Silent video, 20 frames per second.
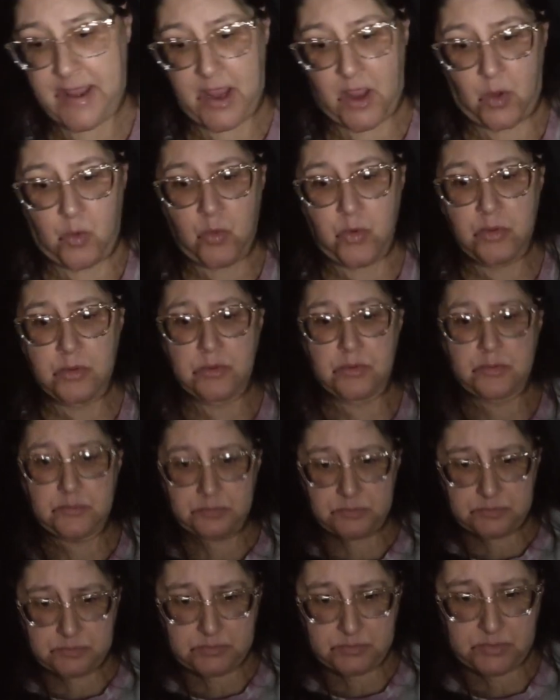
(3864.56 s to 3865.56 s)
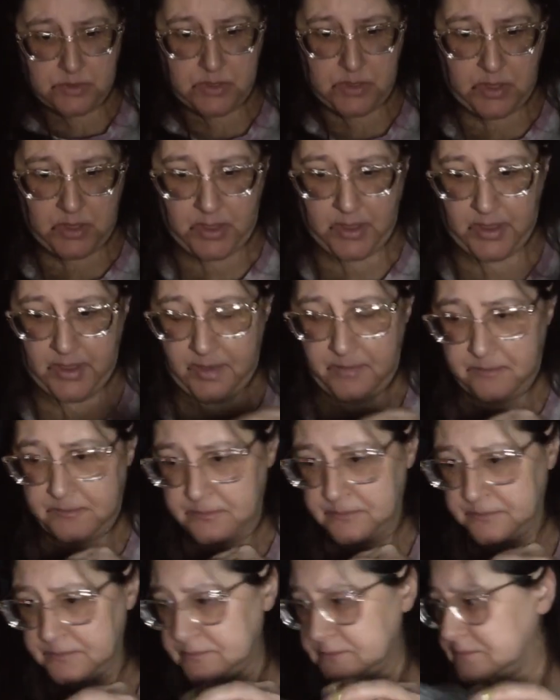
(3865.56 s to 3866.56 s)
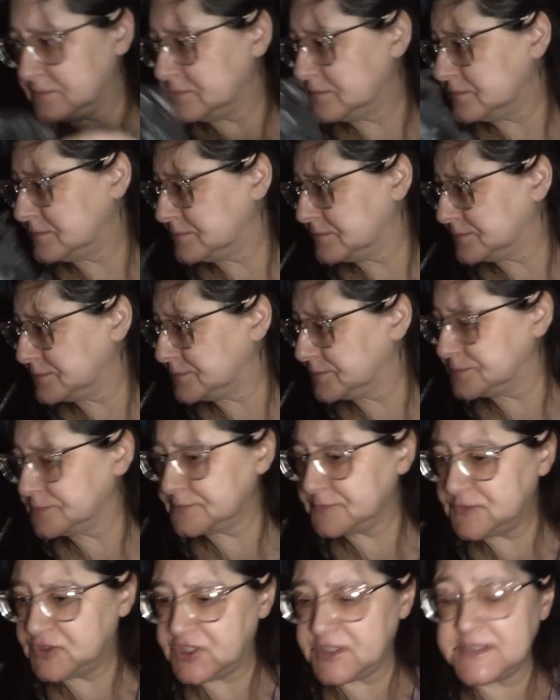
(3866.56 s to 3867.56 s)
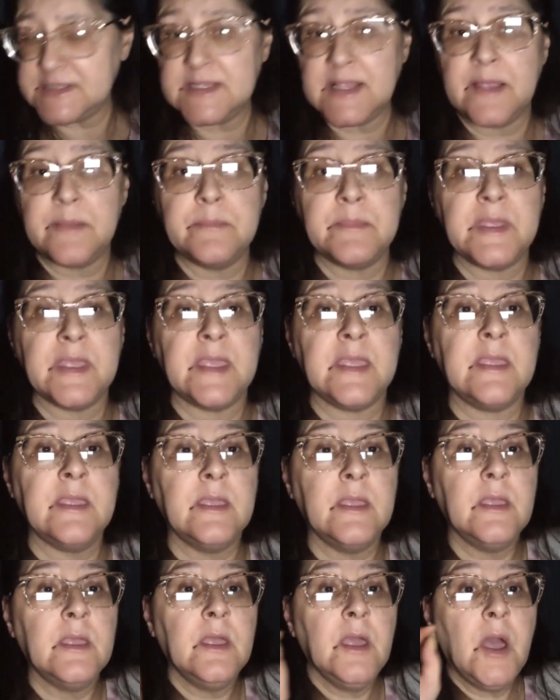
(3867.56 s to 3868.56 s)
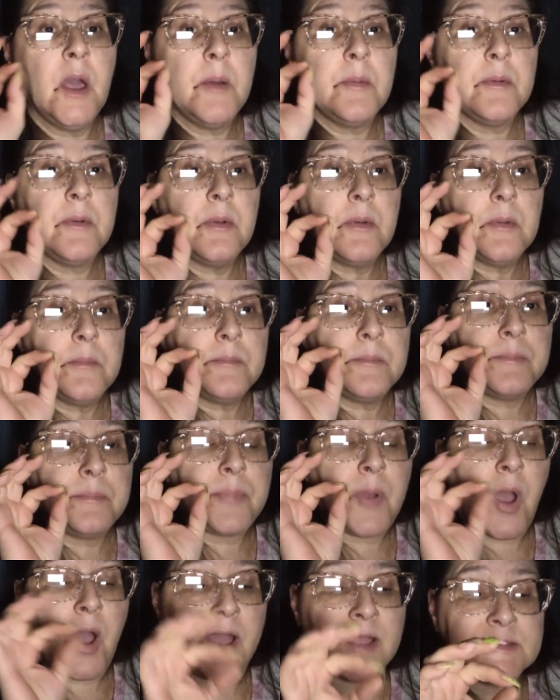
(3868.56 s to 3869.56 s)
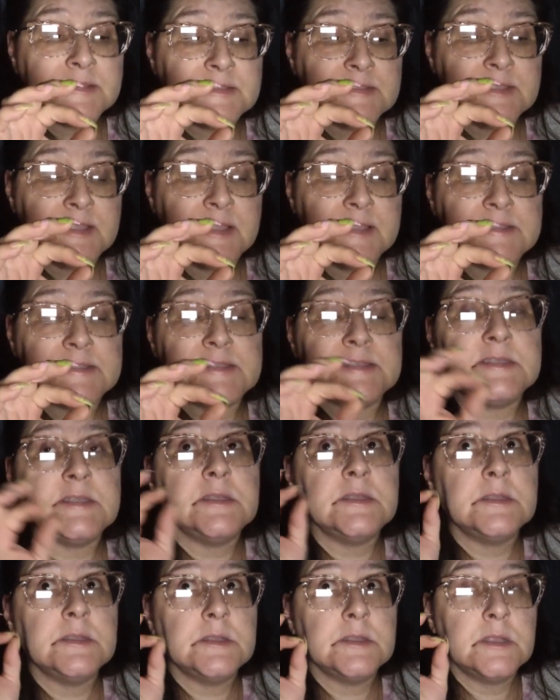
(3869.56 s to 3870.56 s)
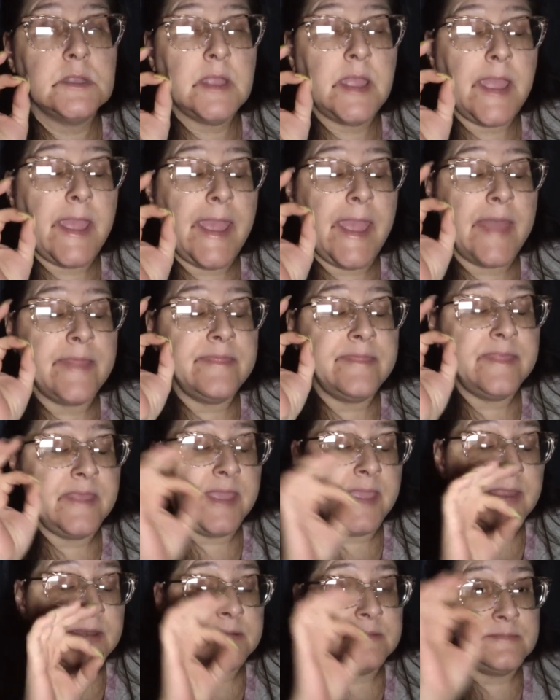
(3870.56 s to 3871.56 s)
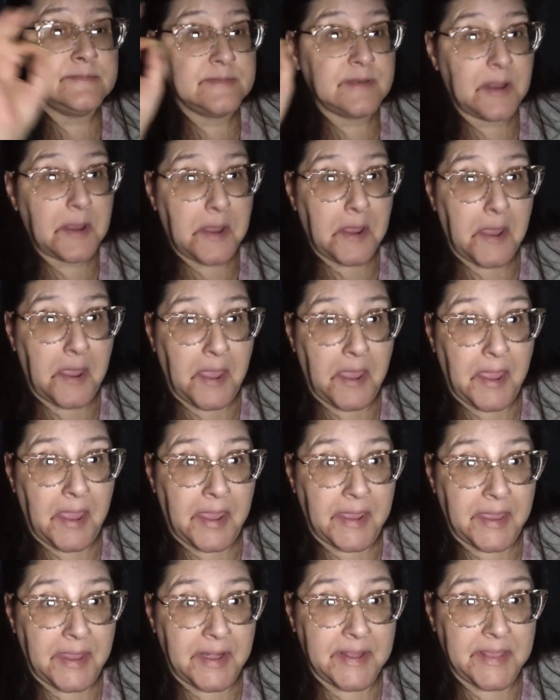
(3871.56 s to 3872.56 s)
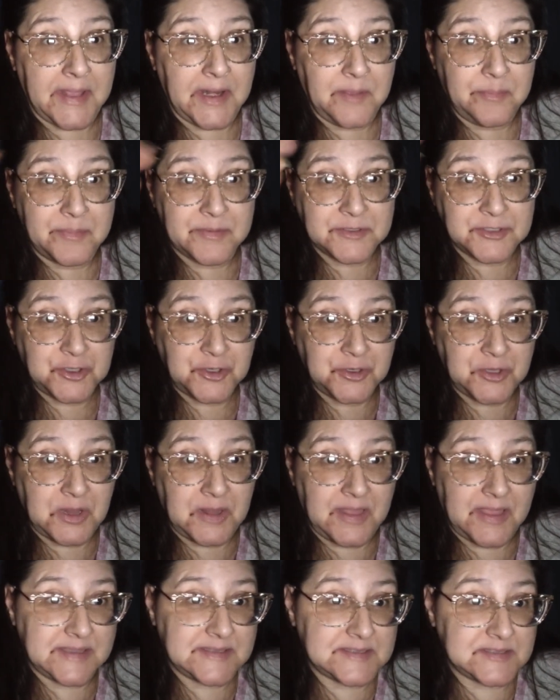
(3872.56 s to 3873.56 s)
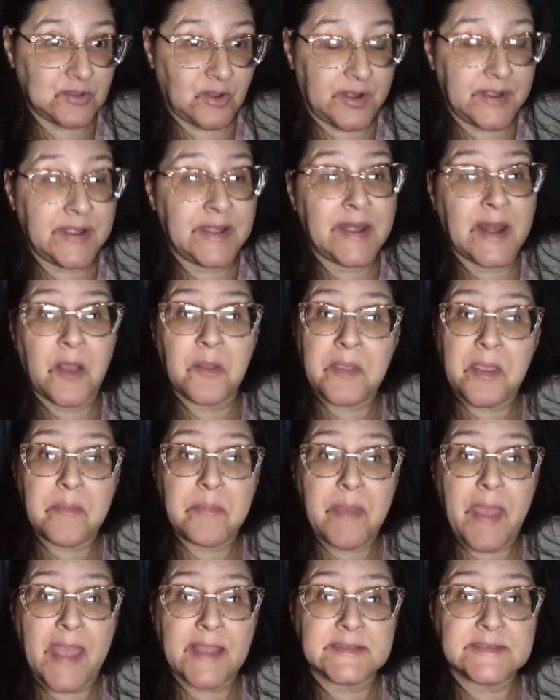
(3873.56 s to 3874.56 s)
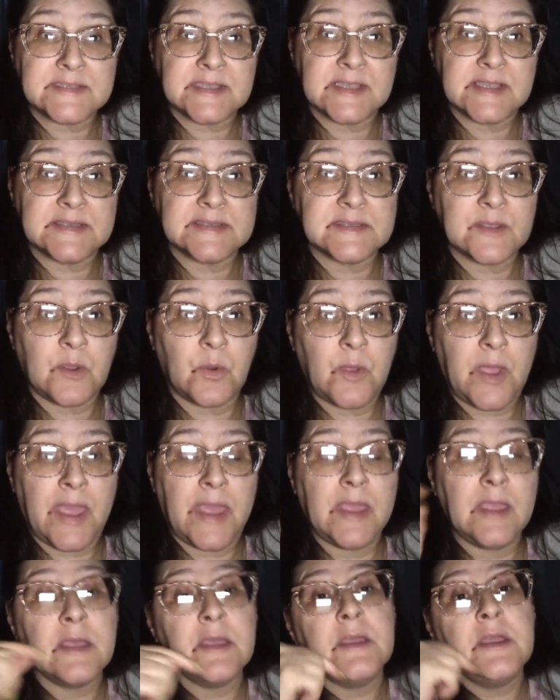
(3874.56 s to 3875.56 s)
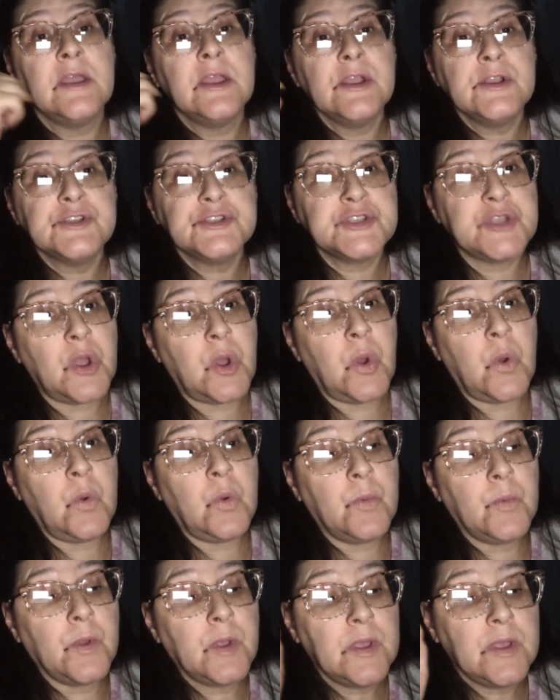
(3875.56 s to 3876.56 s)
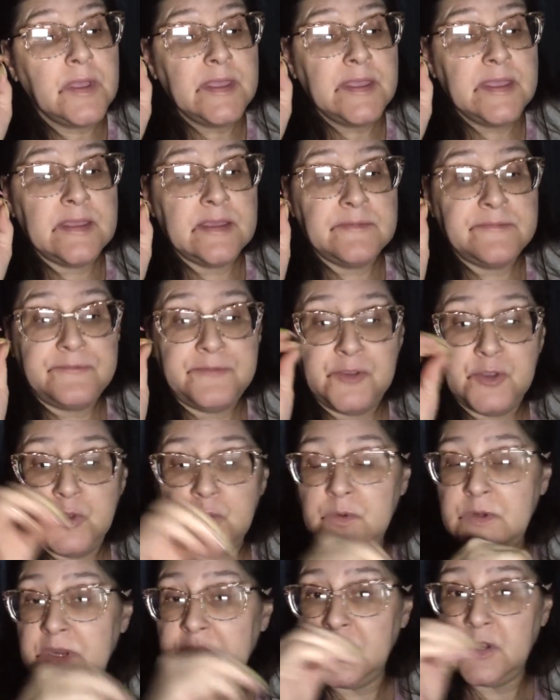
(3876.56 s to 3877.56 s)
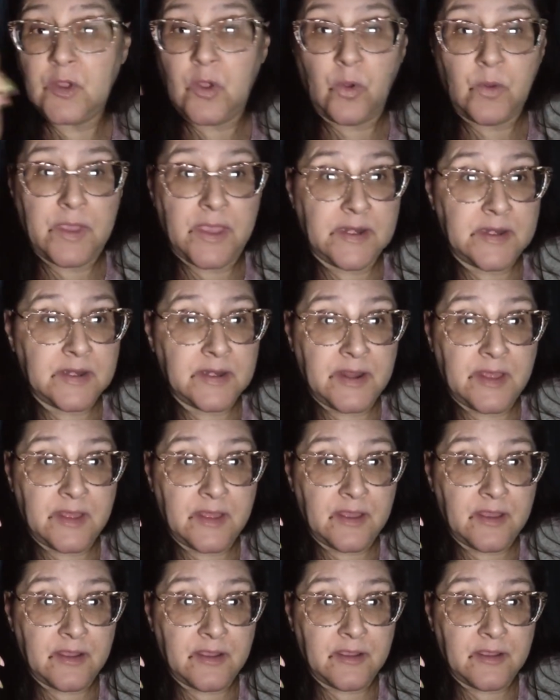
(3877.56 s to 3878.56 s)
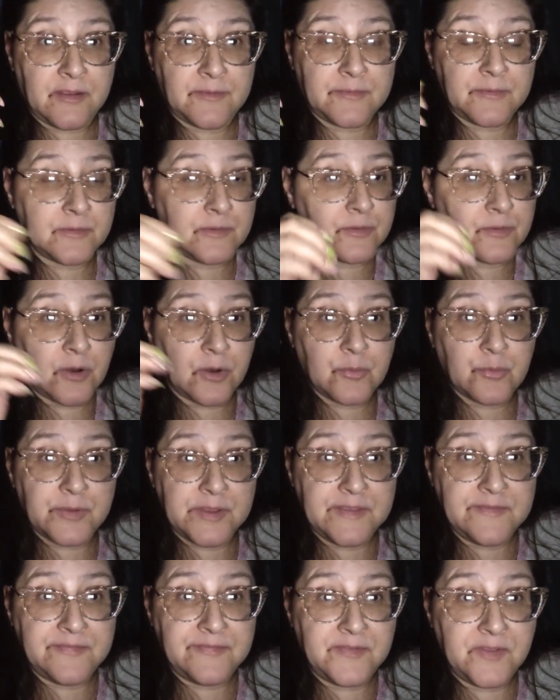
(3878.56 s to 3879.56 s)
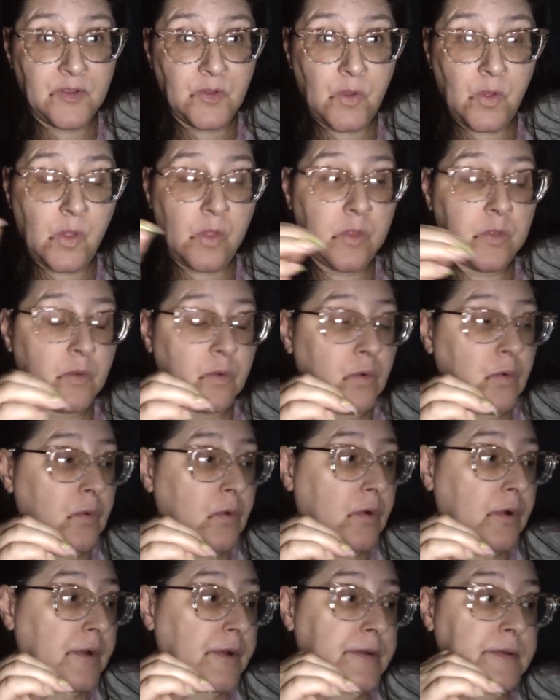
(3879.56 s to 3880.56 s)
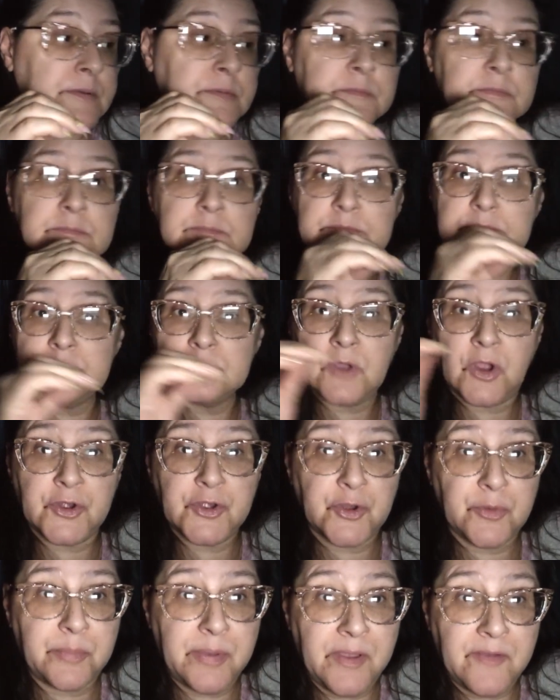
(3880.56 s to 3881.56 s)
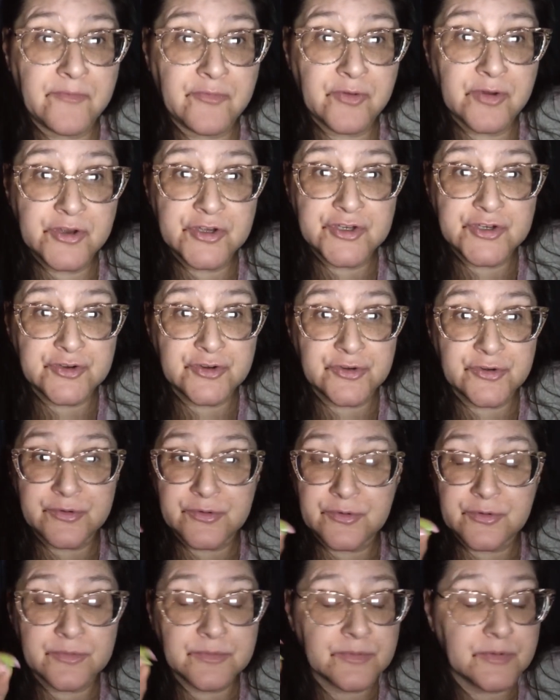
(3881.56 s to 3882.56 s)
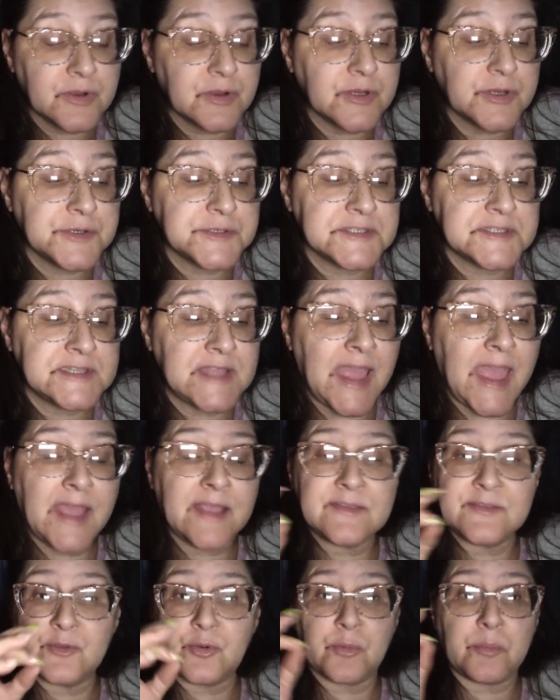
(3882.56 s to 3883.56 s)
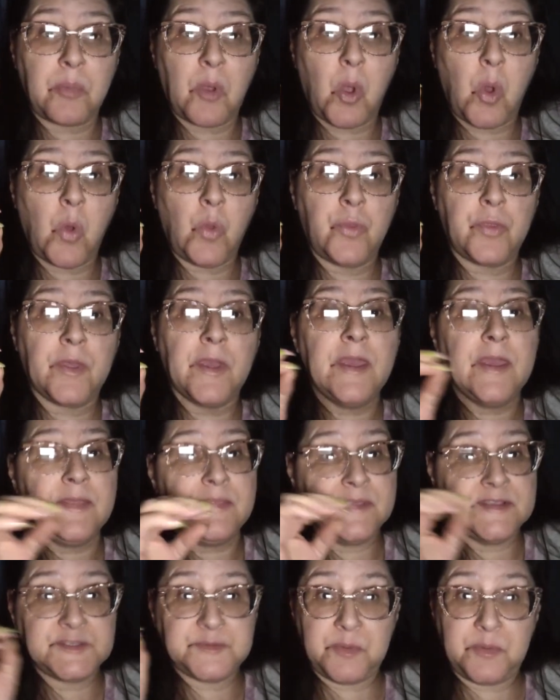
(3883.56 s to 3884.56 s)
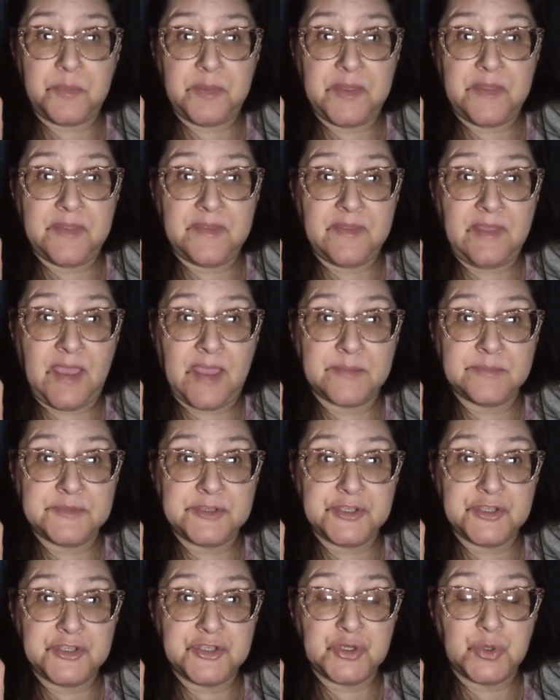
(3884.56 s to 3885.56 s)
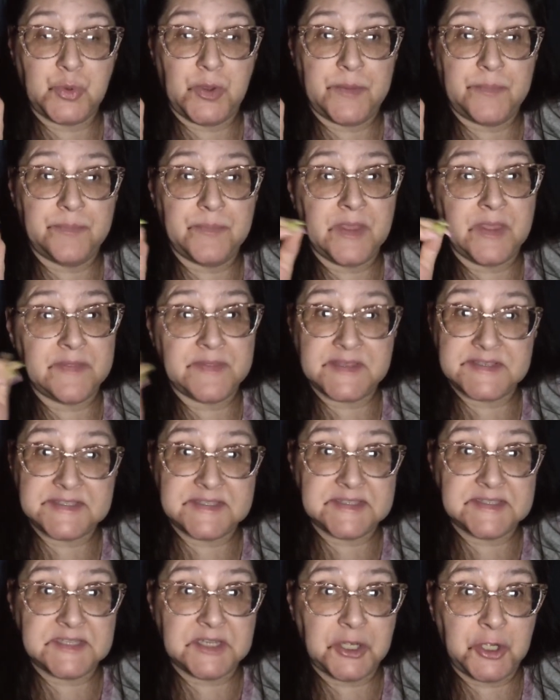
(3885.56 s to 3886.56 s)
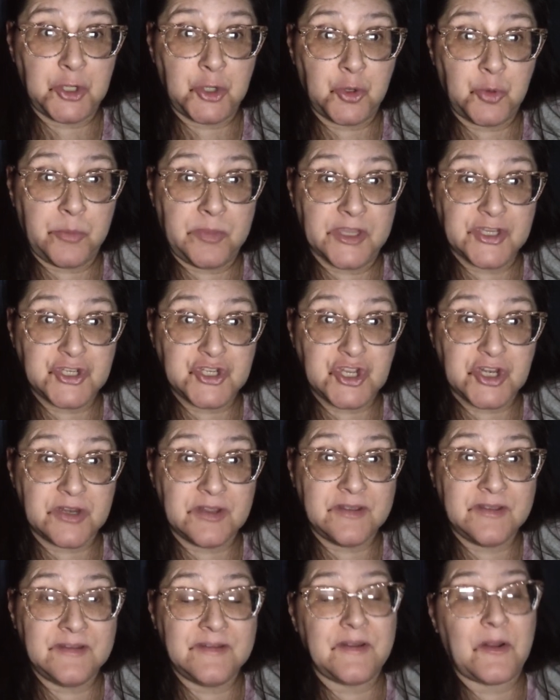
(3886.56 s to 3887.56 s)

now. Um, just let me pause this and then I got to get up and turn the lights on and I'll get back to you, okay? So, if you need to go get an, a, uh, a refill or on your beverage or your snacks or both, this would be the time to do it. This is an intermission.